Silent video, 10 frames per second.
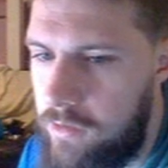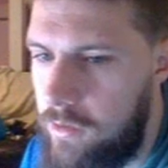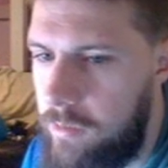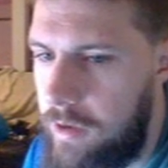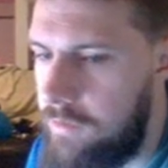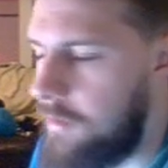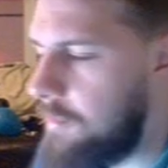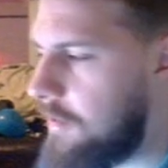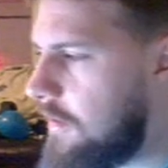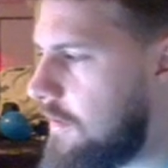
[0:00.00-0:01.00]
about
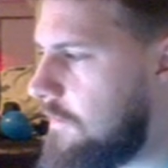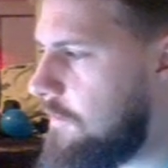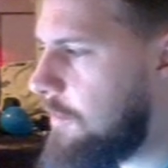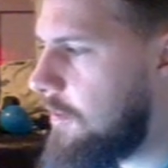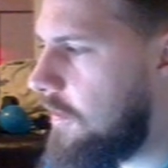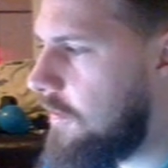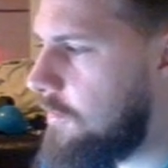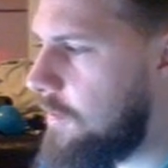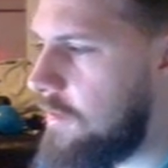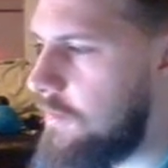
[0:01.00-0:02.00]
flipping cards,
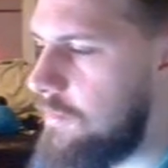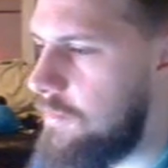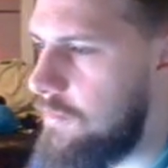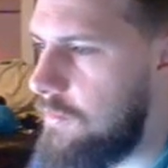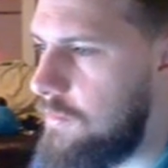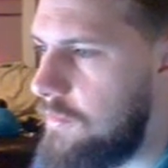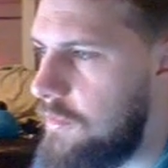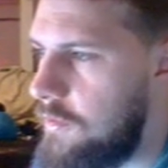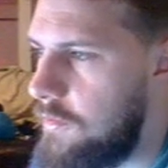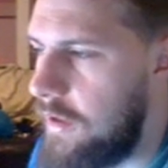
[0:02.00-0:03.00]
where you
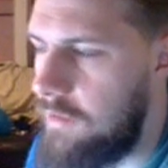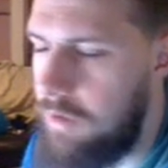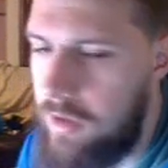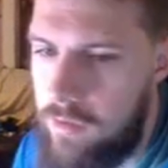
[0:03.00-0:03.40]
take advantage of the